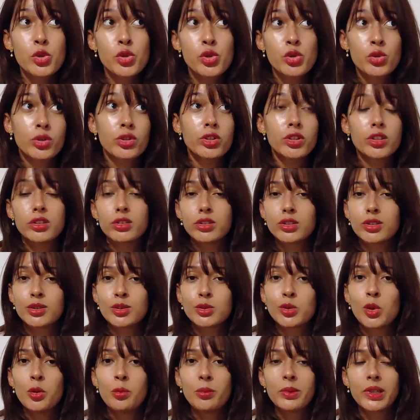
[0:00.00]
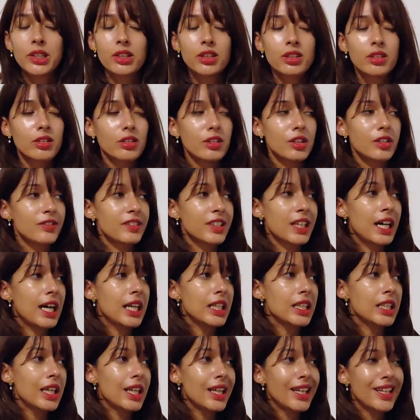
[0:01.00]
Sure, your soulmate and all of
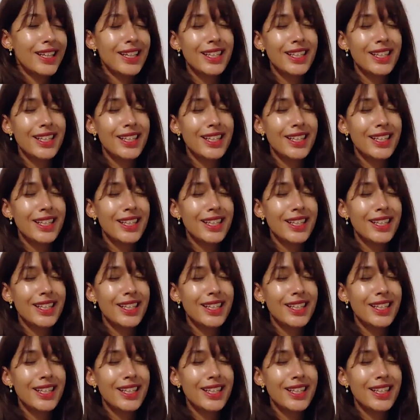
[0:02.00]
that.